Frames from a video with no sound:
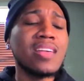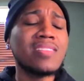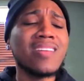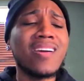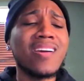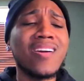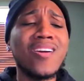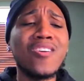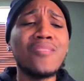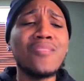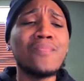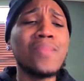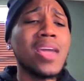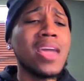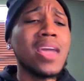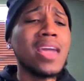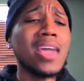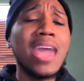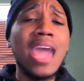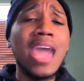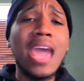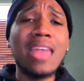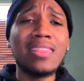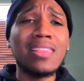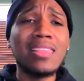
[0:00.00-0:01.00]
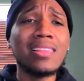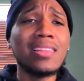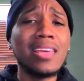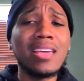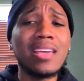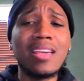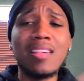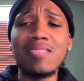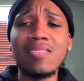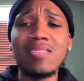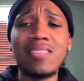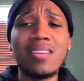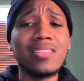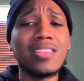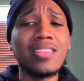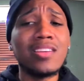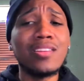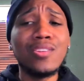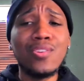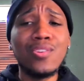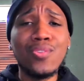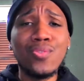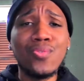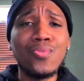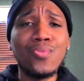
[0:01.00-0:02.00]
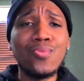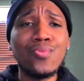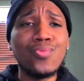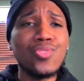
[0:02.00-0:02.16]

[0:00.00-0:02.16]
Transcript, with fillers: that her being Catholic is nothing new.